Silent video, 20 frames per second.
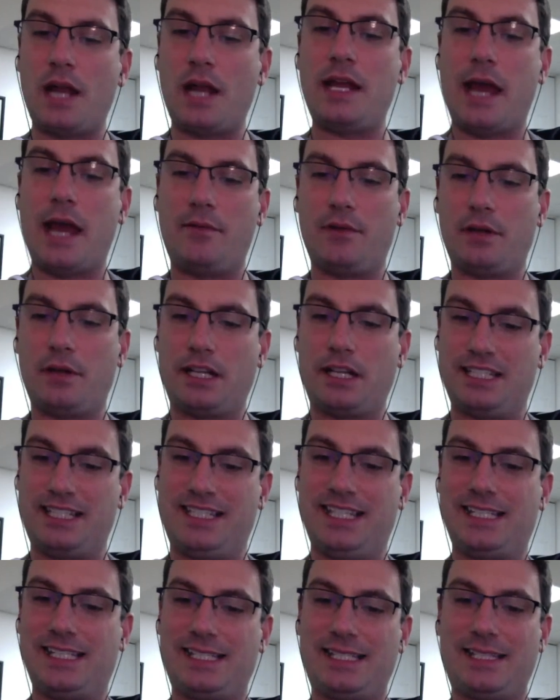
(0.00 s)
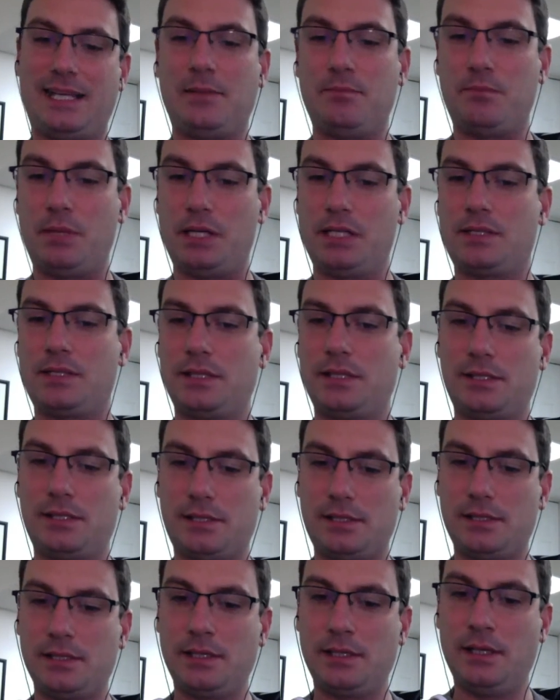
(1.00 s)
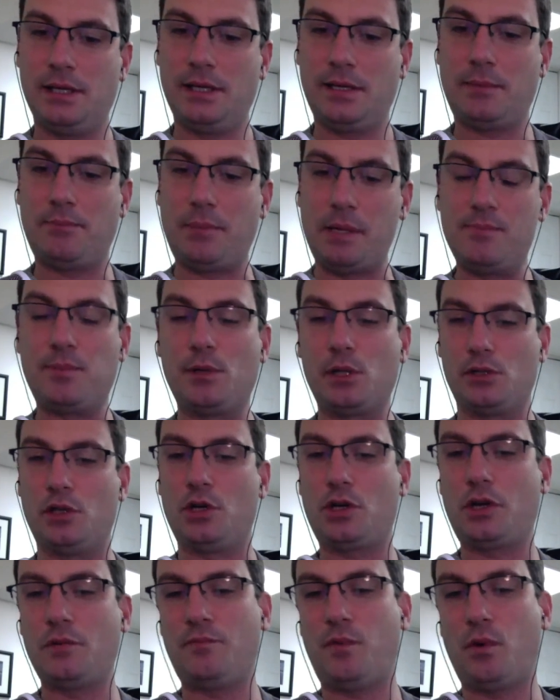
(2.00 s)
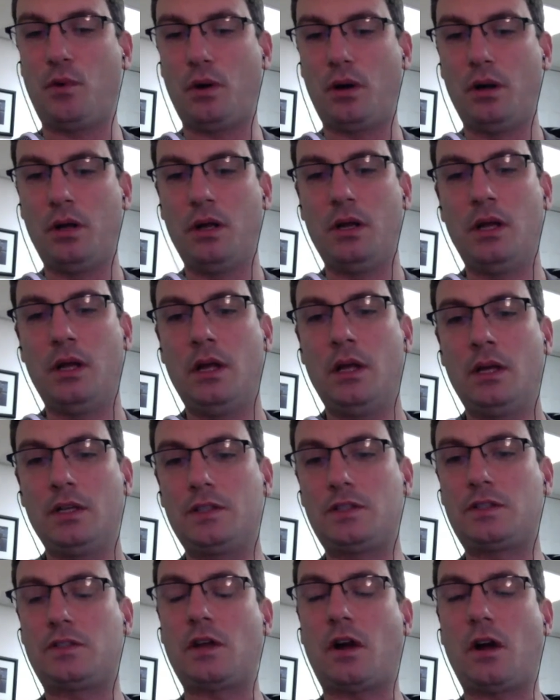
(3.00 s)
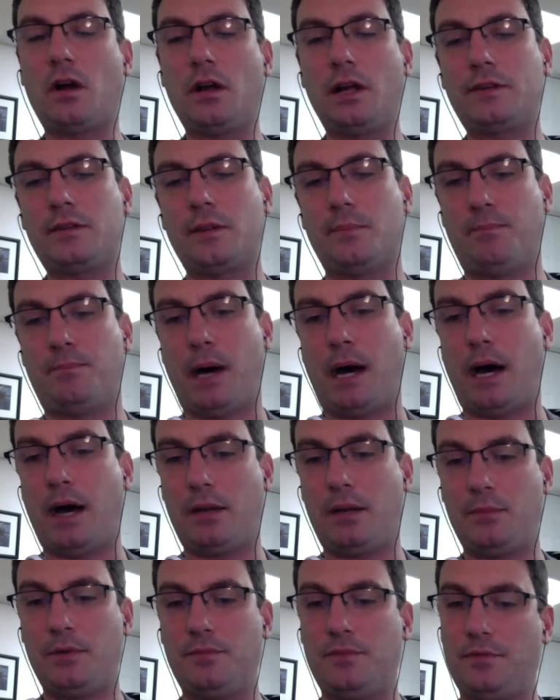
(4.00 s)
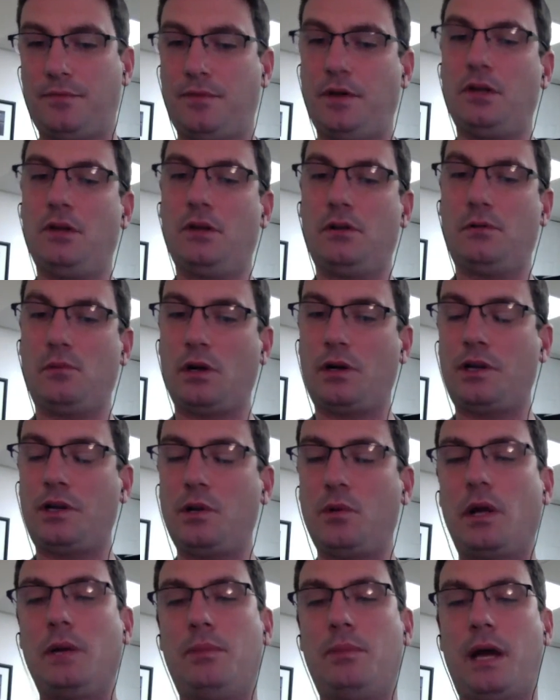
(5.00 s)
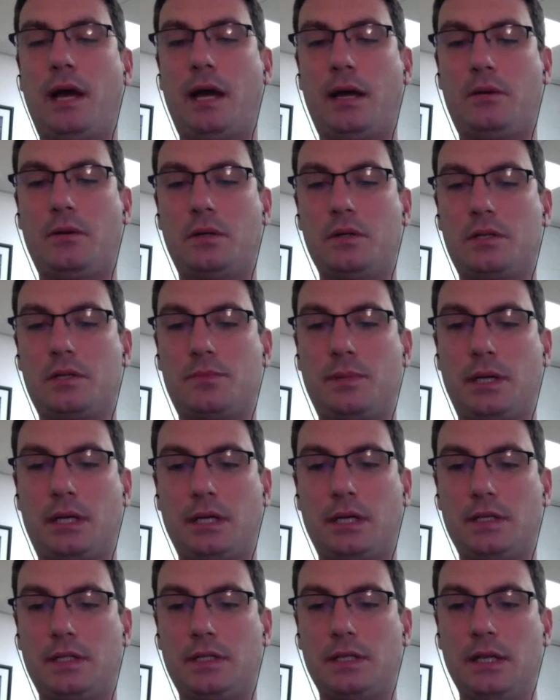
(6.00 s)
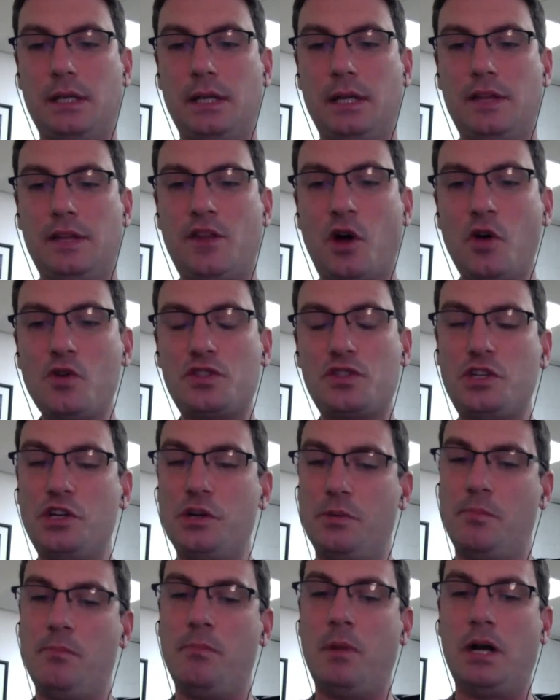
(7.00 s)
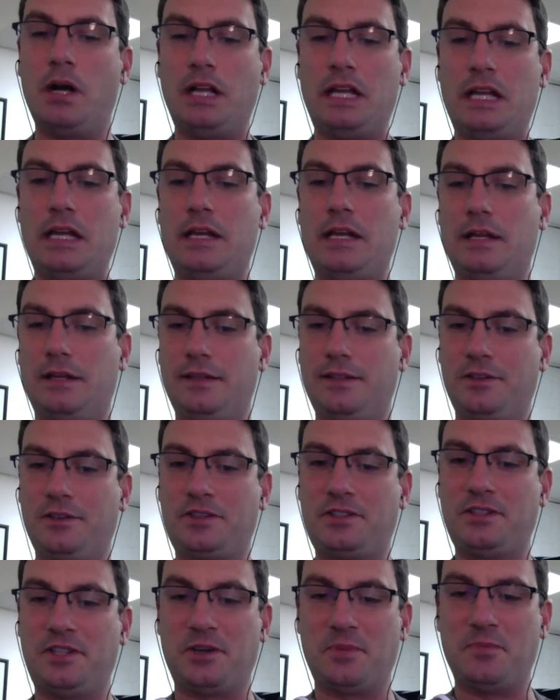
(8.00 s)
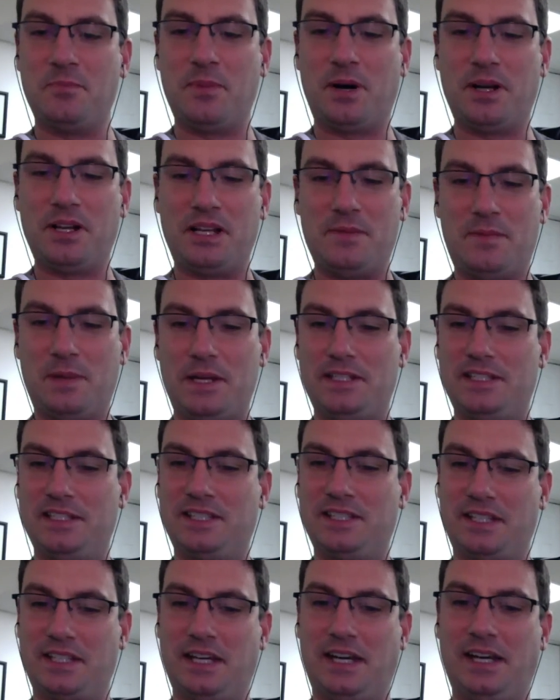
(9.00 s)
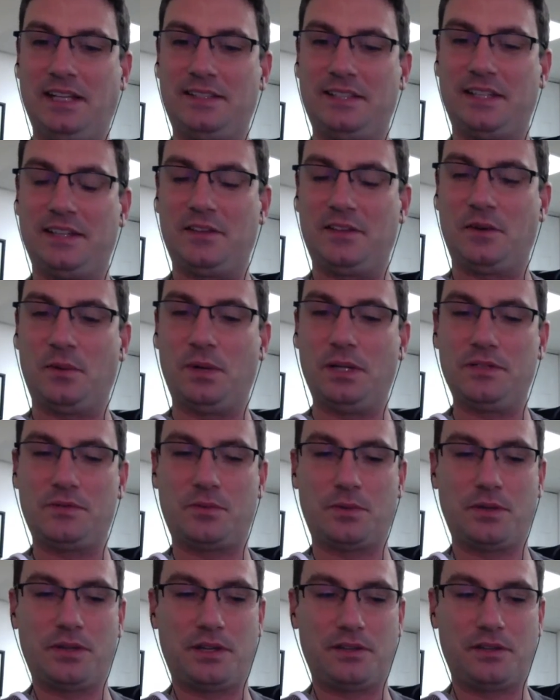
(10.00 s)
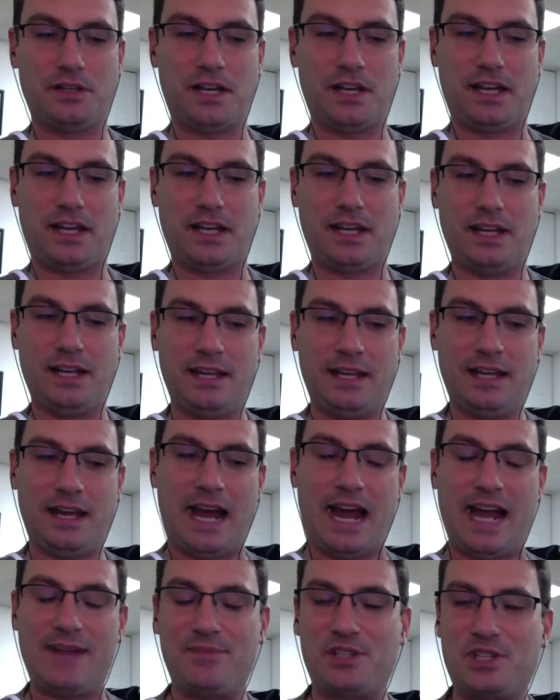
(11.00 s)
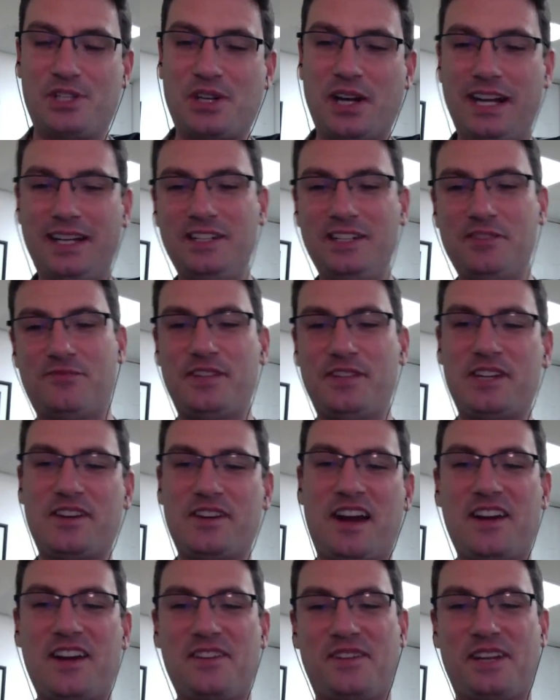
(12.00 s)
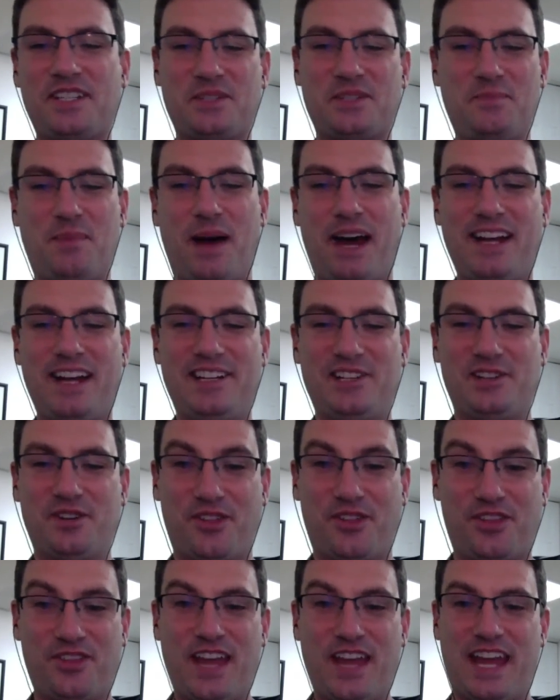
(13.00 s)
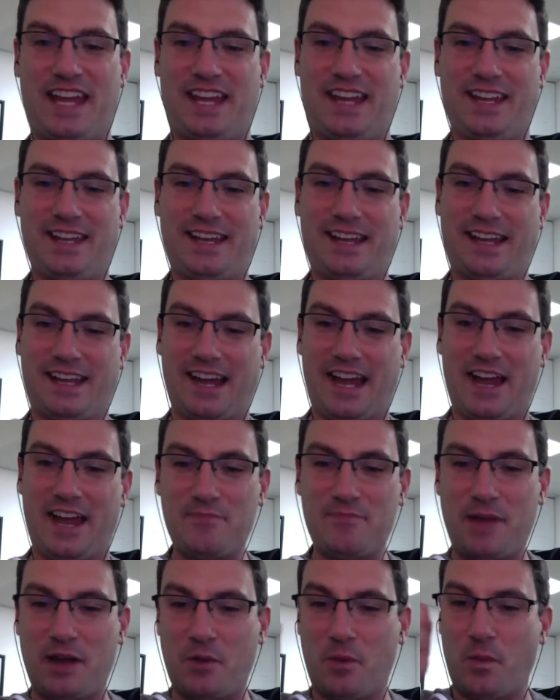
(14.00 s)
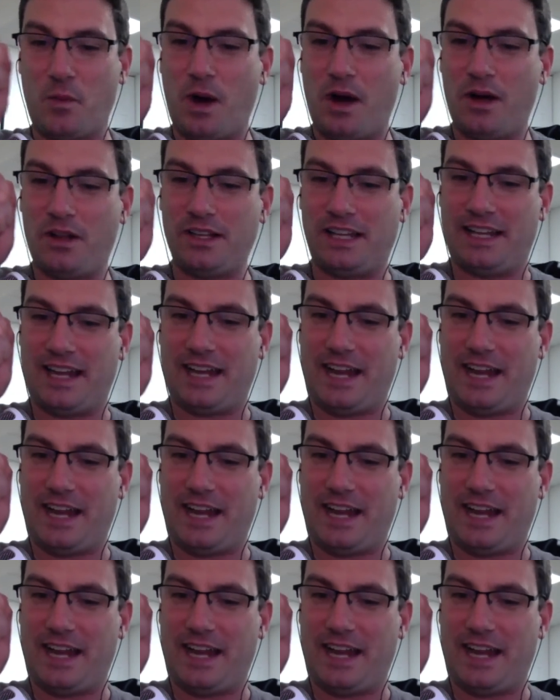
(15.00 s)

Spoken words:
have an existing business that people are looking for, start at the bottom of the funnel and work your way backwards, because those are your money pieces of content. The ones where they're like, I'm trying to figure out if I should buy your thing. Like, I have my wallet